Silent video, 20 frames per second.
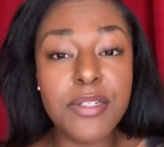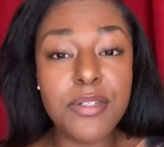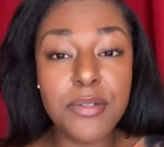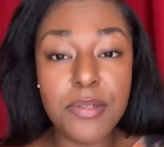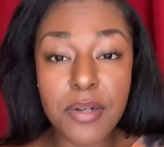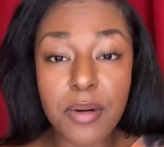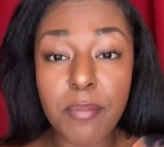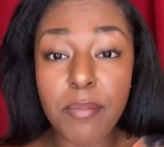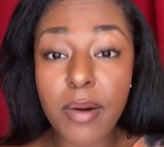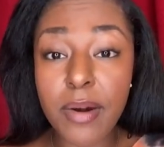ask you
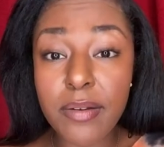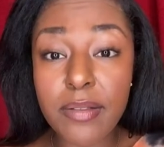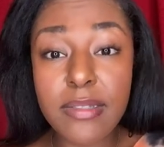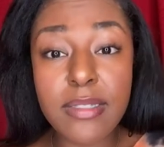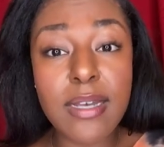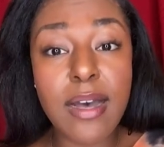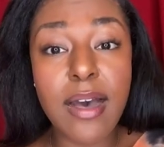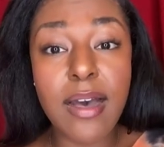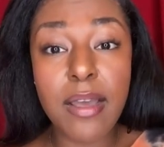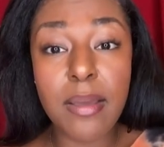your birth
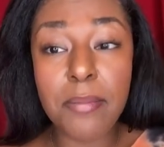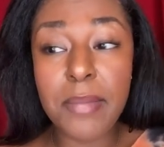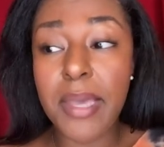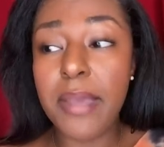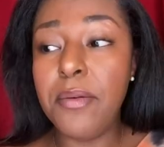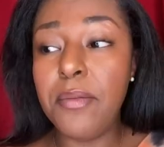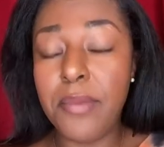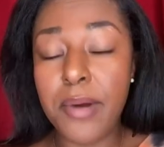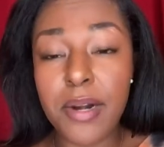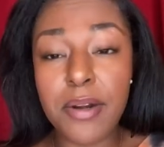time
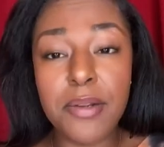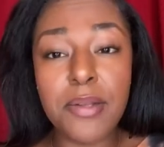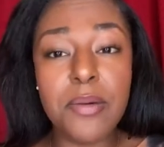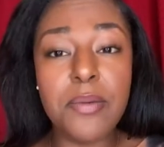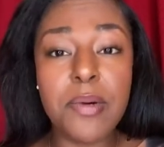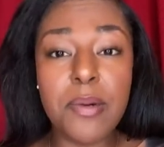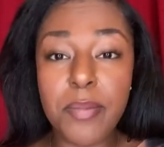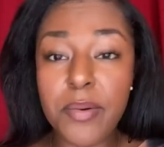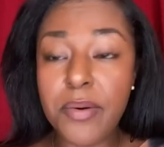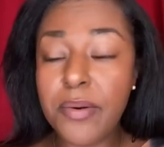and where you
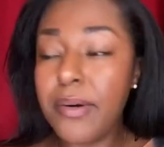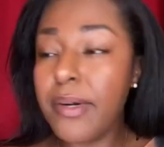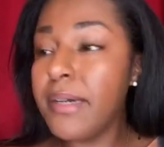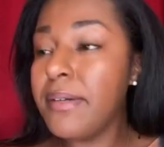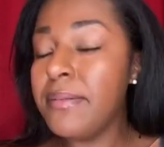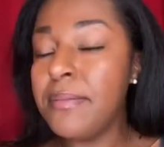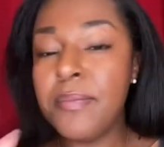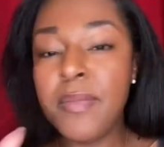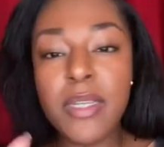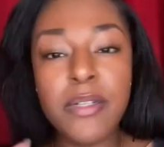were born,